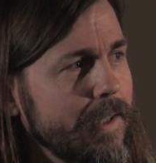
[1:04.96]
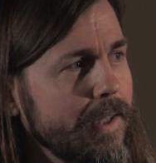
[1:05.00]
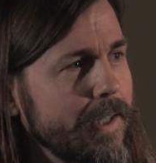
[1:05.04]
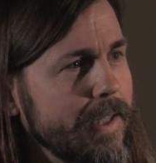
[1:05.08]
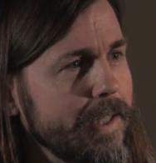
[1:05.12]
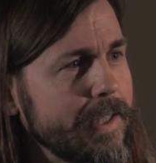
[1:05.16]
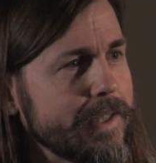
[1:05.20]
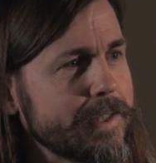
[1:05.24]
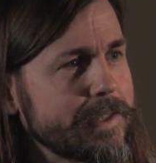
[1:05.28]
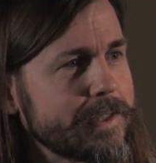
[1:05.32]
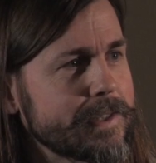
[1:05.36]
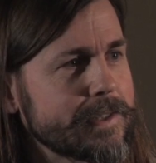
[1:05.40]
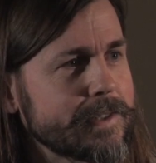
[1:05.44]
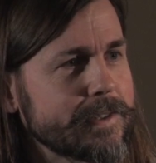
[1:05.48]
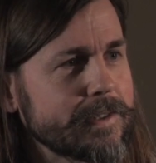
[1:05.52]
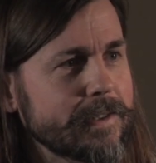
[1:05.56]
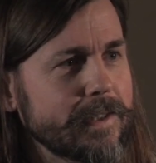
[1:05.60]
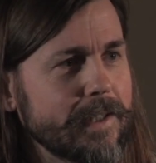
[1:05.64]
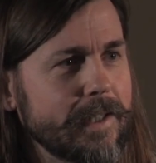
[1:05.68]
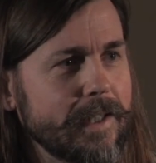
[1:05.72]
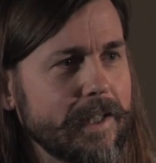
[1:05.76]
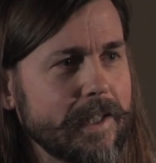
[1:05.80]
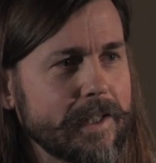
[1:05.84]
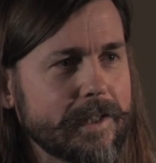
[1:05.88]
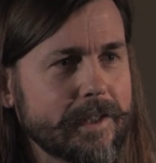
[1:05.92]

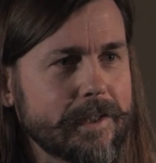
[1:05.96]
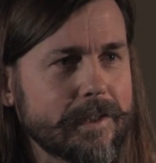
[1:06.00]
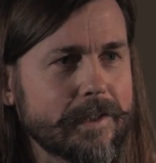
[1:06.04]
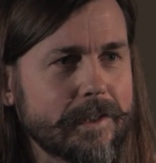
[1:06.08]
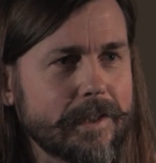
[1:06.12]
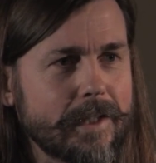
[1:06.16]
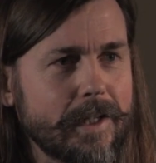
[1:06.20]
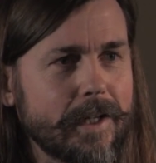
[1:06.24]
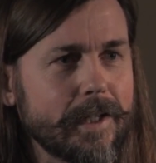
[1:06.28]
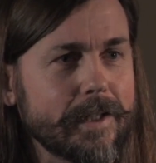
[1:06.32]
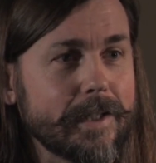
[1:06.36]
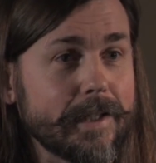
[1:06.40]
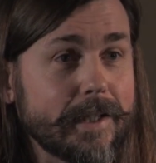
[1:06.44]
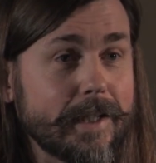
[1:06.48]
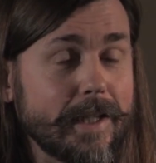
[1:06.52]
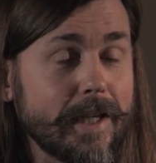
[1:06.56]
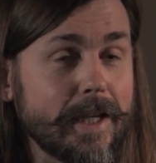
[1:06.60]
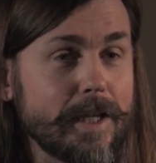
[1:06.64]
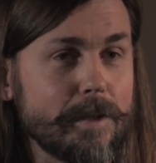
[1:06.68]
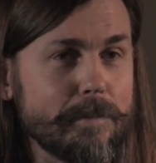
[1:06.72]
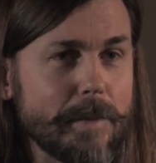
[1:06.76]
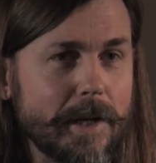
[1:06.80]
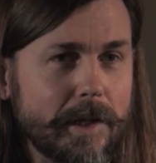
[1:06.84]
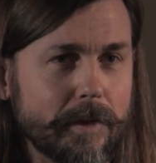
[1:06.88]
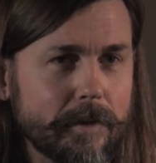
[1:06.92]
it kind of
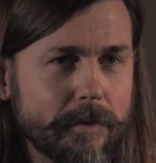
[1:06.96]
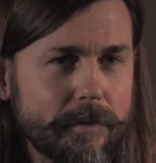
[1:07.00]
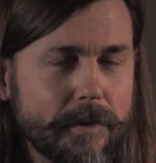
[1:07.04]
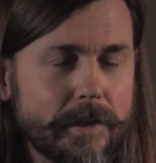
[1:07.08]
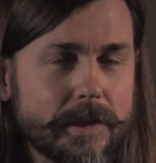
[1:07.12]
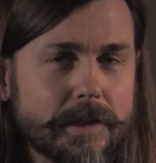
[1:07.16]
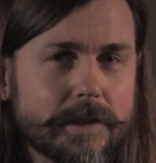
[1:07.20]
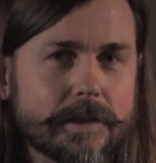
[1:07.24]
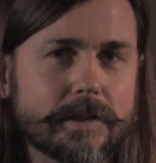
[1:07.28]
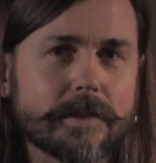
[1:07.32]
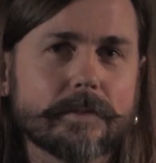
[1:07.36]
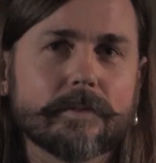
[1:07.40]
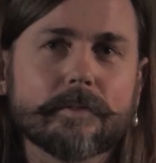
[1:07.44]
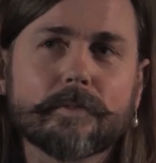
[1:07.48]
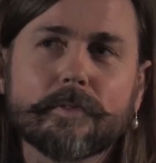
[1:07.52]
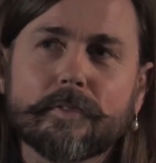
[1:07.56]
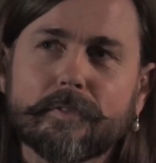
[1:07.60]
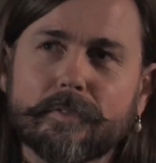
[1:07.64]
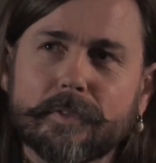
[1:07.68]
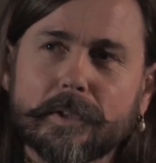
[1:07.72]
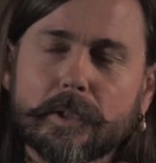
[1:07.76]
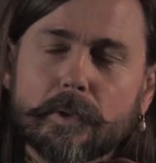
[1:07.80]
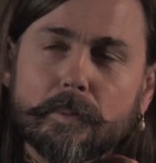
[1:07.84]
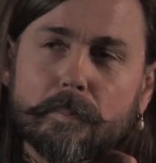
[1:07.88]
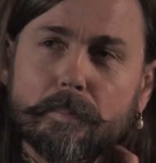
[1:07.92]
came out of this
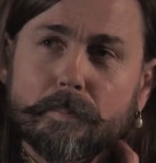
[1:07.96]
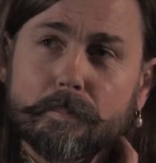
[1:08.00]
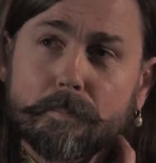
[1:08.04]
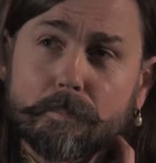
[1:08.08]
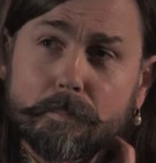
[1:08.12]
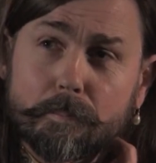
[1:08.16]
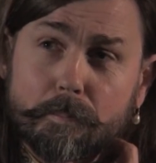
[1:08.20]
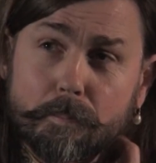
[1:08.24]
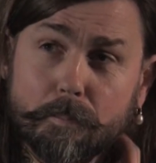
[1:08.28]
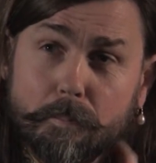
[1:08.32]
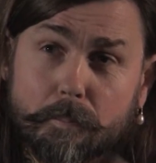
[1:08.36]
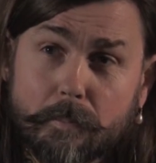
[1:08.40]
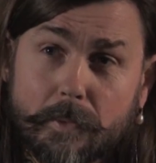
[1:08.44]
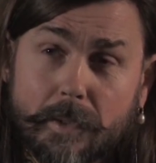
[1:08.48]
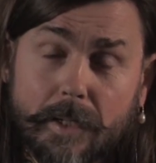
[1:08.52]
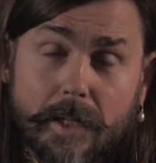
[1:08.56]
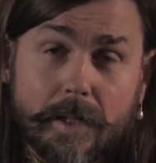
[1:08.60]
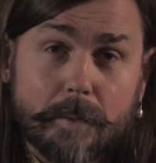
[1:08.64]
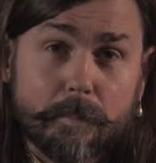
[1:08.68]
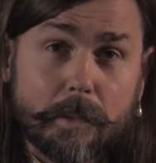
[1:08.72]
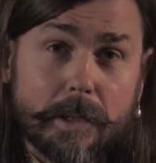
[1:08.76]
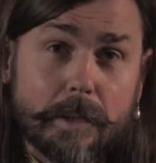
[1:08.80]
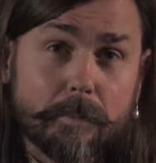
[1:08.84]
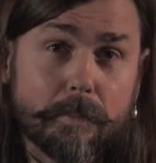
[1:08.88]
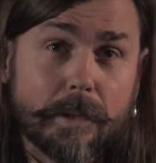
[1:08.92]
film that
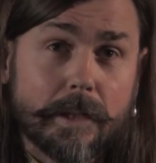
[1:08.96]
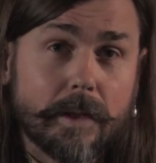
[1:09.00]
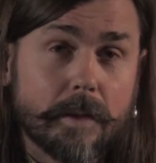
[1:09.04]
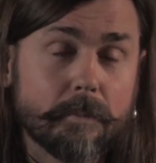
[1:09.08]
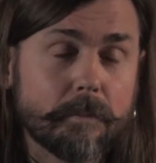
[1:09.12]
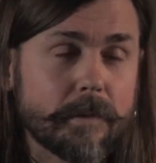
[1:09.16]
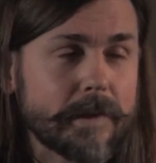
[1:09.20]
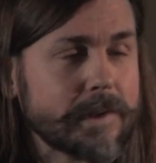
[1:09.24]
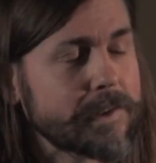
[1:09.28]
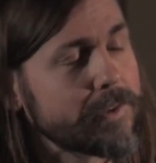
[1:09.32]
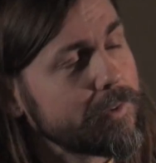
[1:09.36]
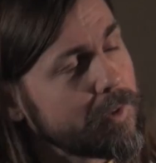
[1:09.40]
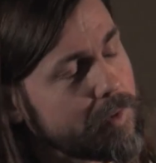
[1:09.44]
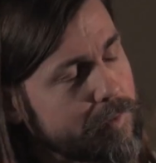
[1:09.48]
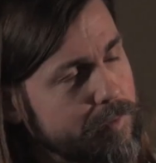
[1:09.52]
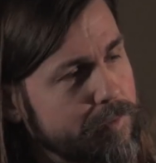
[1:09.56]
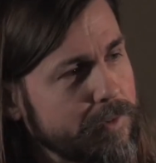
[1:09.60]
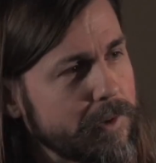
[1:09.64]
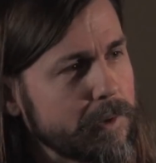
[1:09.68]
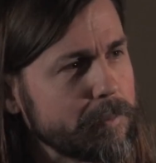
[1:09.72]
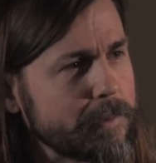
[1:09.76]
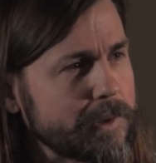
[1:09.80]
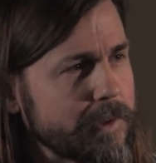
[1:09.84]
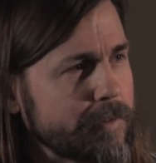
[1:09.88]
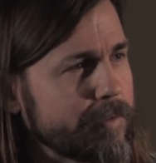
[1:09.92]
I'm in the middle of. It's not a
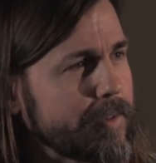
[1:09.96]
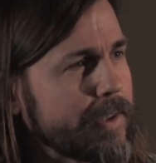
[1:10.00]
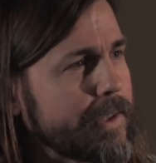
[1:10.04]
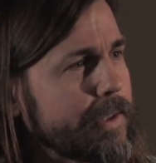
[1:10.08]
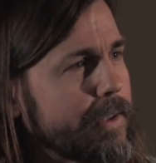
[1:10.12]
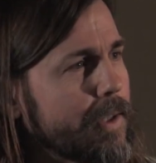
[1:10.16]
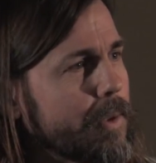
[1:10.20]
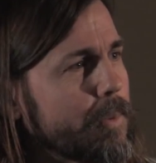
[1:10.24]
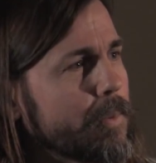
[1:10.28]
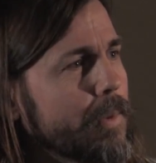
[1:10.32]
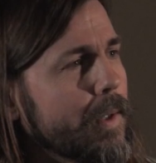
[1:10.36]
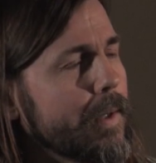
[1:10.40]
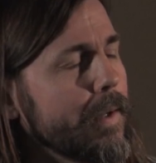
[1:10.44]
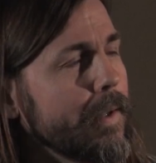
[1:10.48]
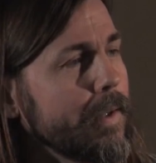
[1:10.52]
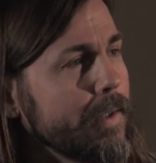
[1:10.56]
film; it's a video.